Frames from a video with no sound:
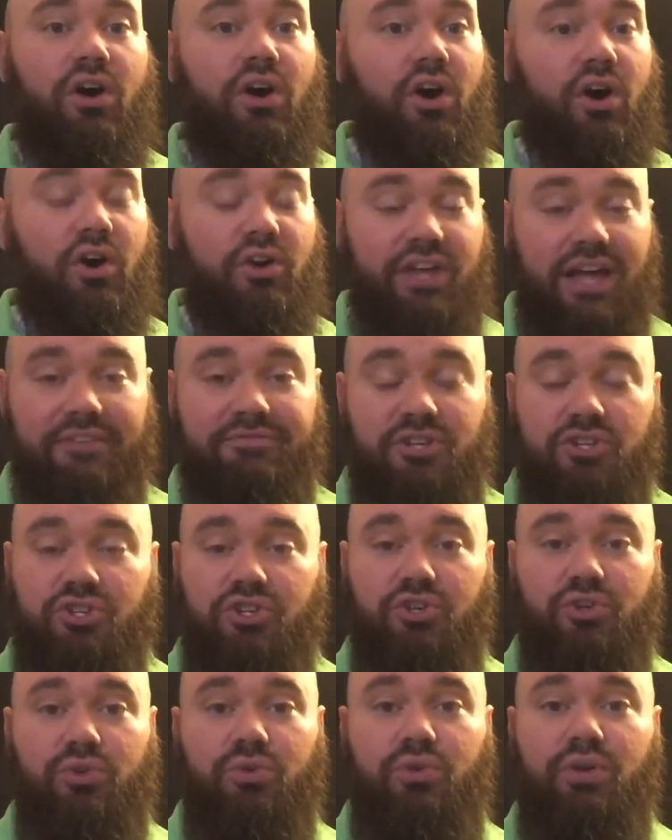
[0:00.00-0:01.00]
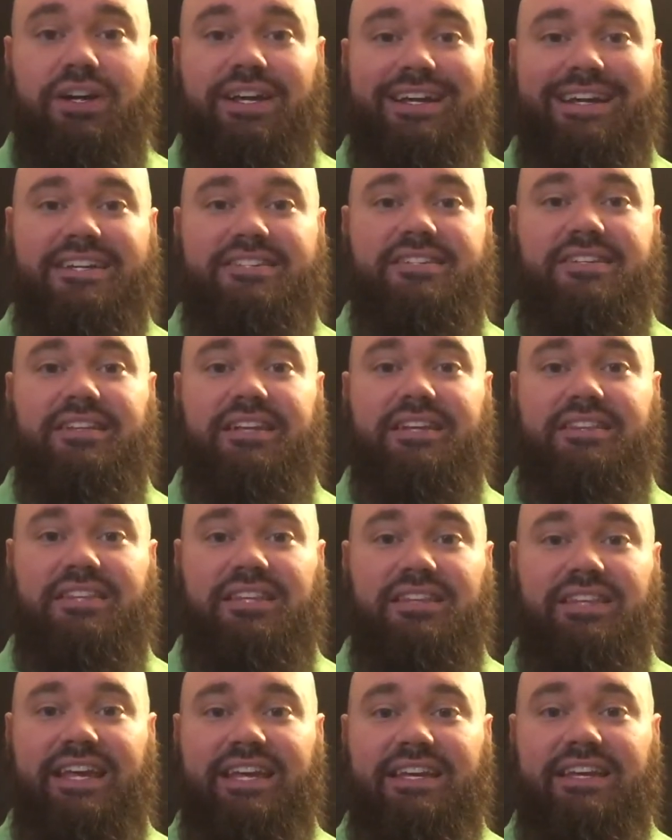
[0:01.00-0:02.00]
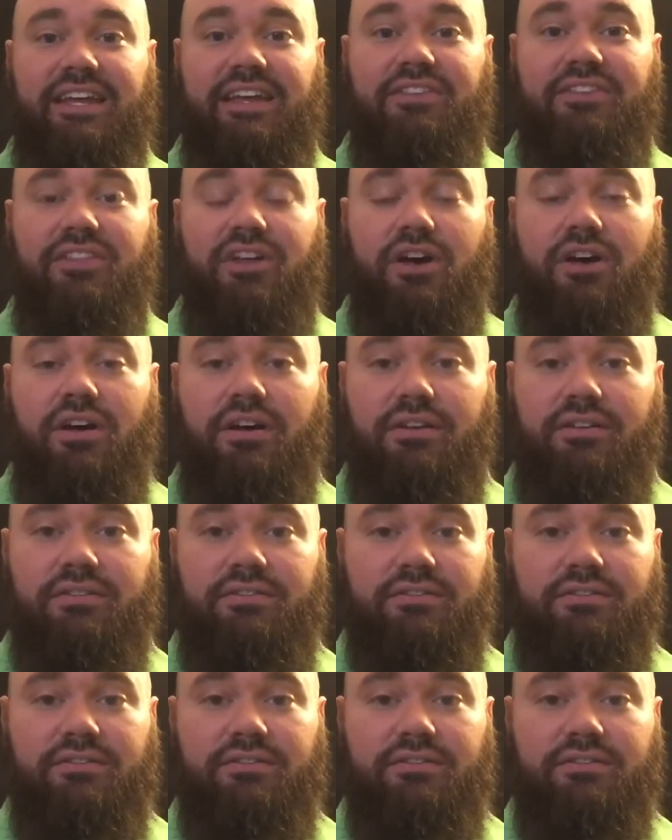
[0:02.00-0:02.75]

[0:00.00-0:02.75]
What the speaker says: All you have to do is click the link in the